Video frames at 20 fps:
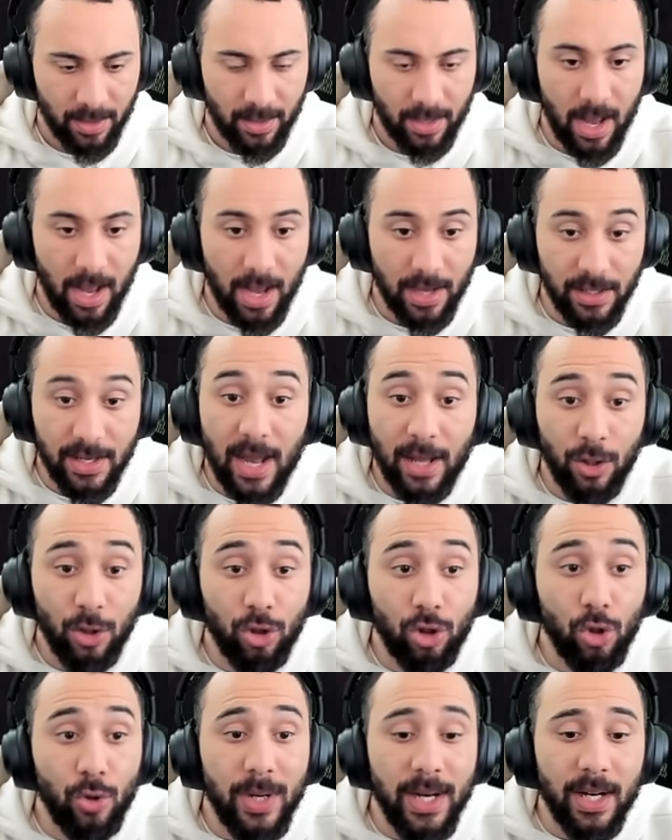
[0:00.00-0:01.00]
Uh, now, you
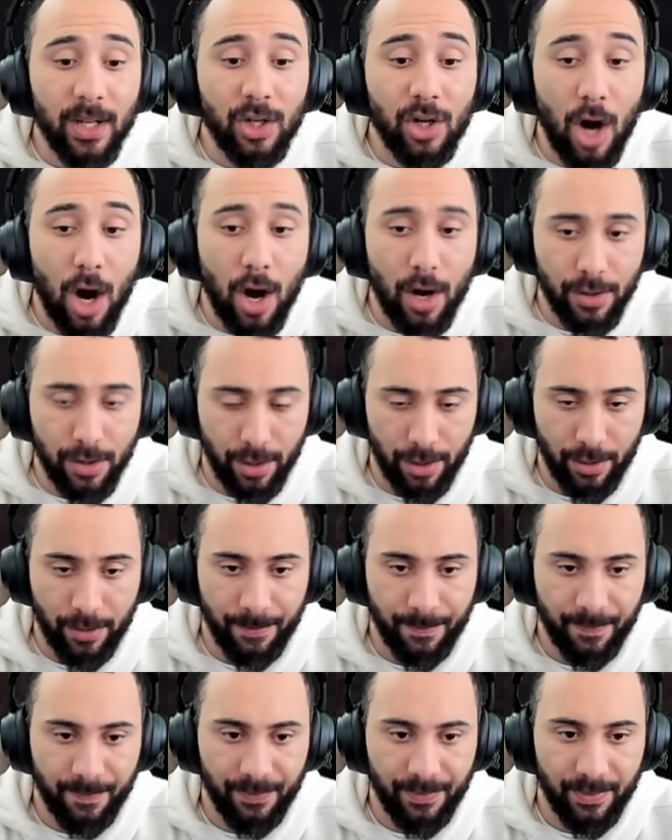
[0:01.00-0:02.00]
do need a gardener.
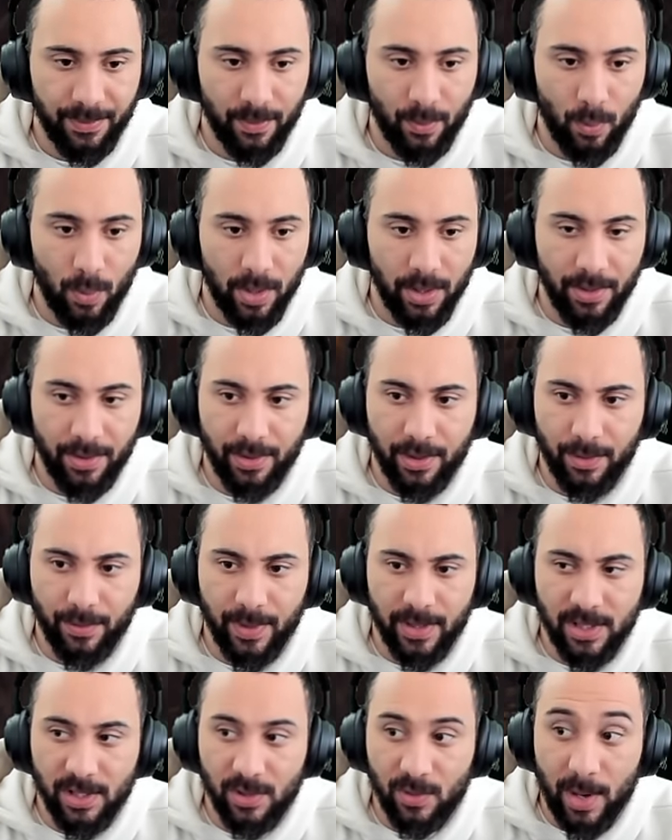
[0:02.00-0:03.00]
One of the good
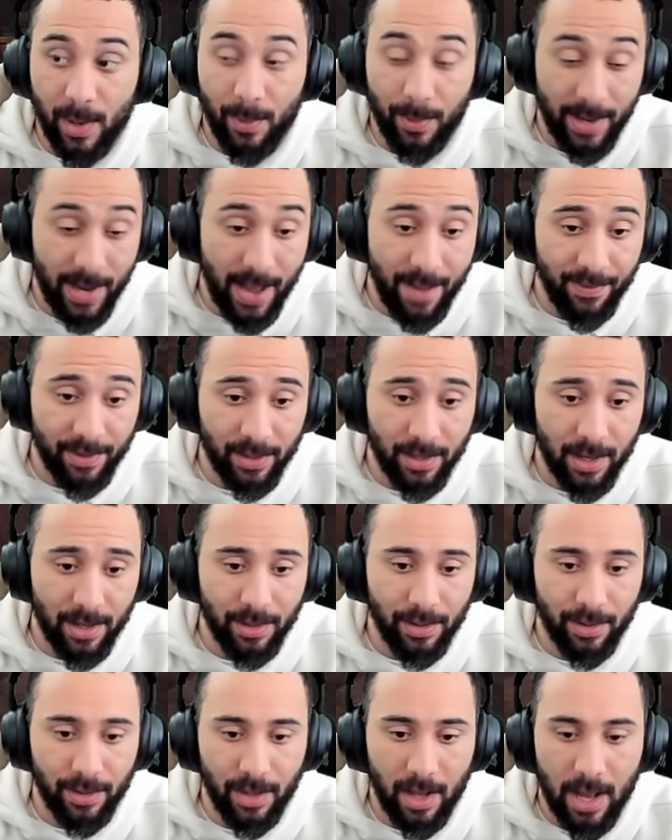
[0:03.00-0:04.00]
reasons why we have a
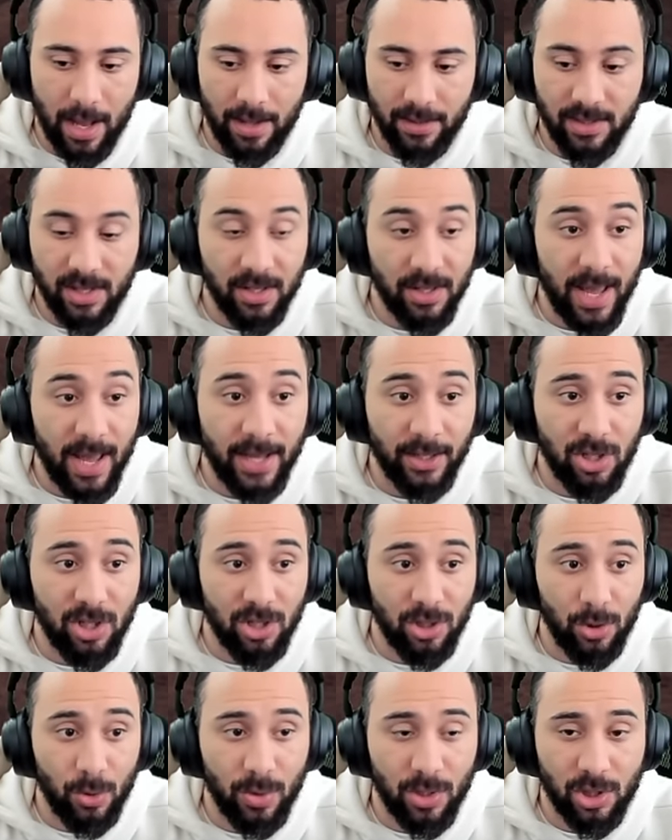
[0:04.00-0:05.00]
gardener, uh, to actually
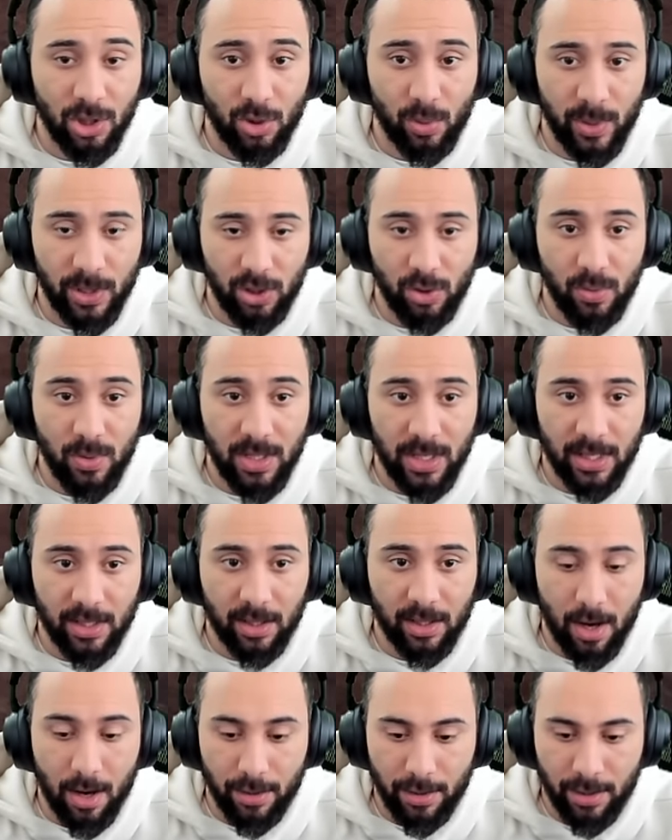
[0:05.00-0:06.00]
do the switch, you need a
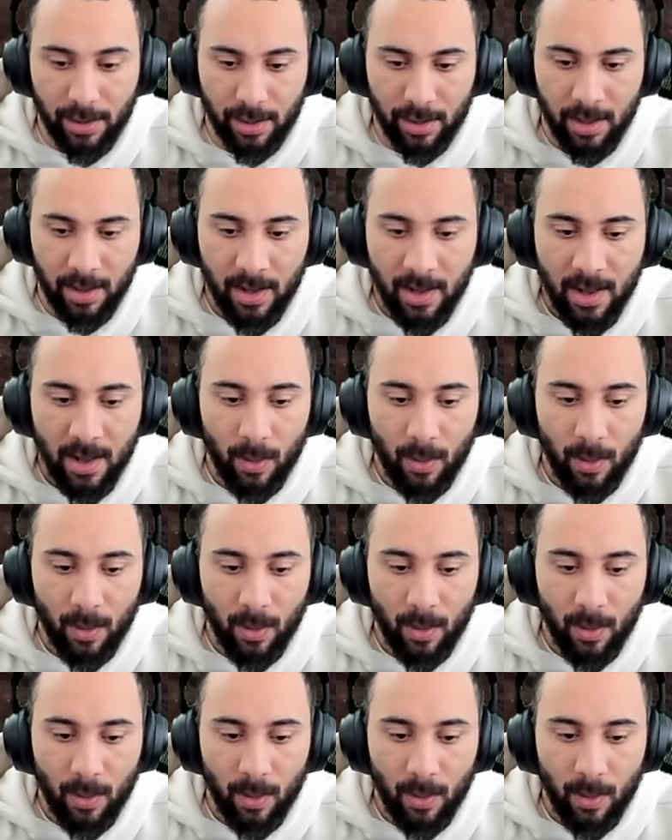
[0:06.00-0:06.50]
gardener.